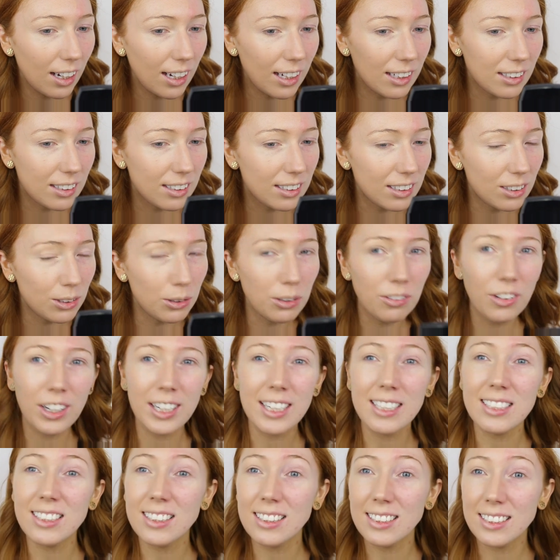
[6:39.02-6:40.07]
it's sort of
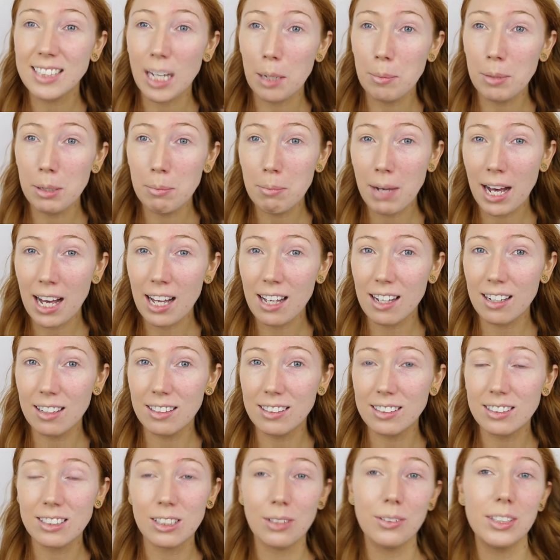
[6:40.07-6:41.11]
like a semi-matte,
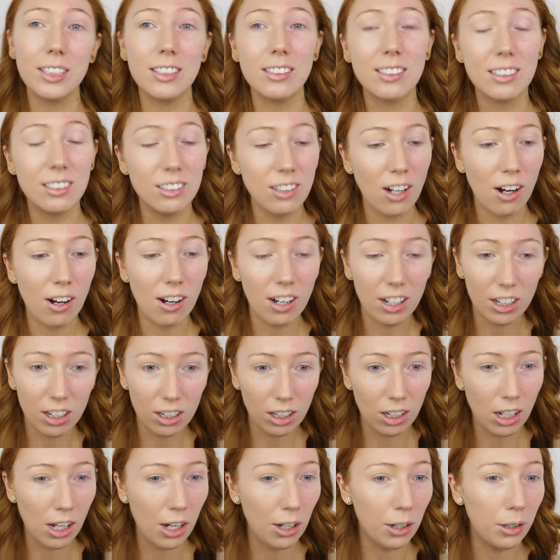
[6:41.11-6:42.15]
so it's not a
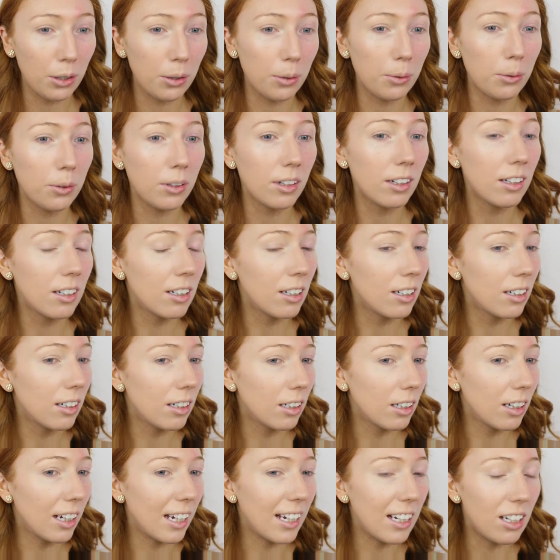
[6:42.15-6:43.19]
glow.
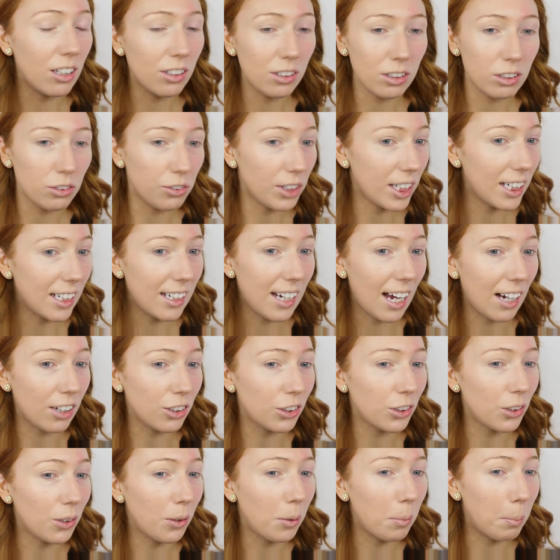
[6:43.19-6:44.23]
It looks really
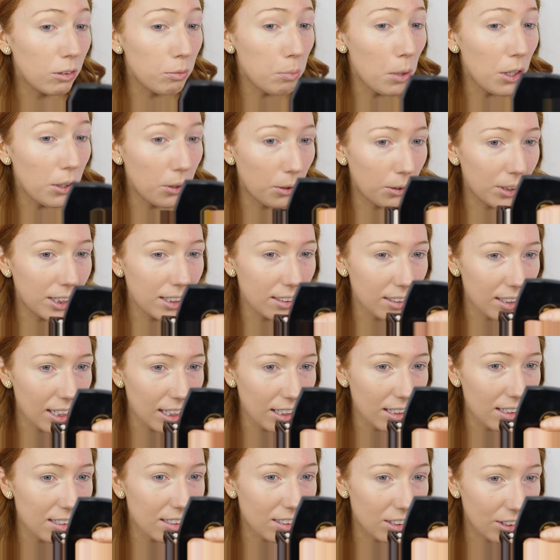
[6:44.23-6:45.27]
natural. With my oily
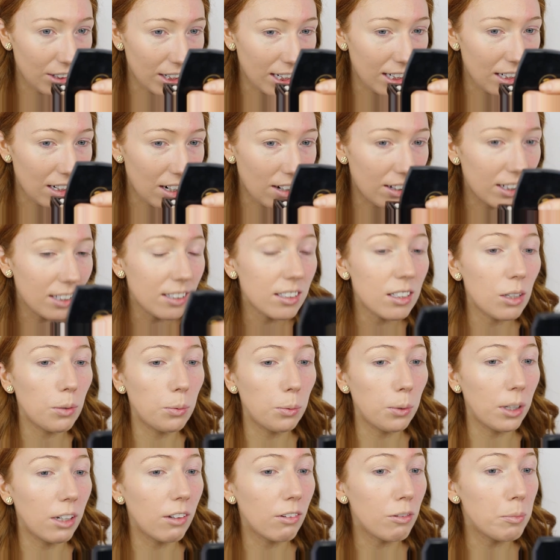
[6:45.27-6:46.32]
skin, it's looking nice.
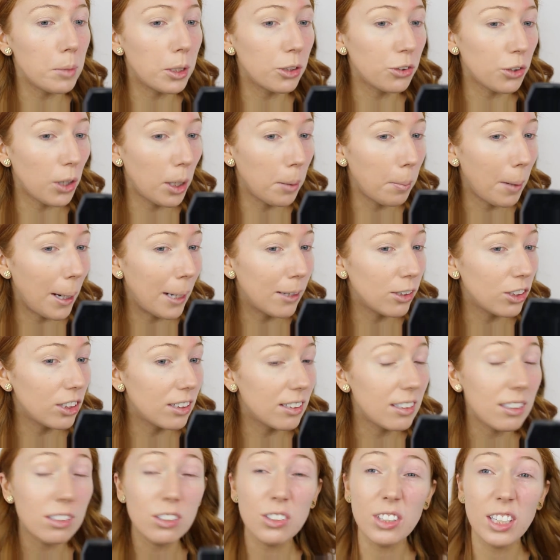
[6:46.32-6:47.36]
With my dry
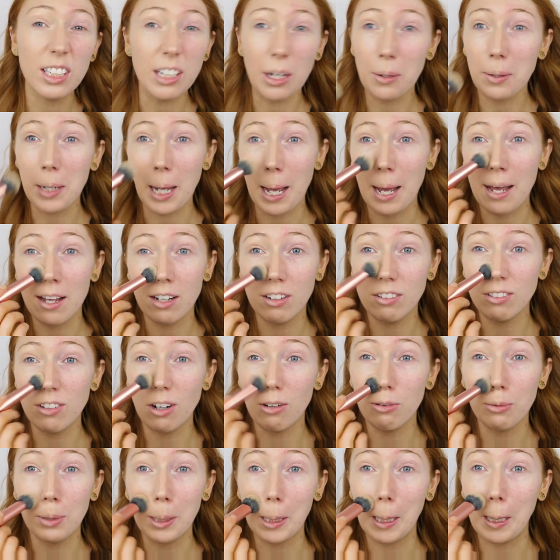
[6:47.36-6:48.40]
patches, it's looking okay.
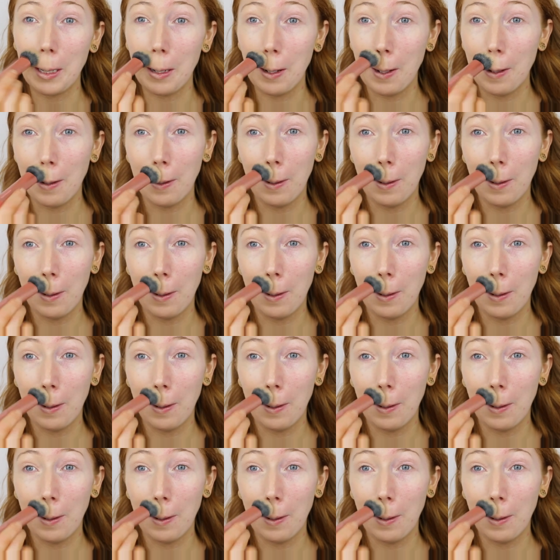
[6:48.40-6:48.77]
Not really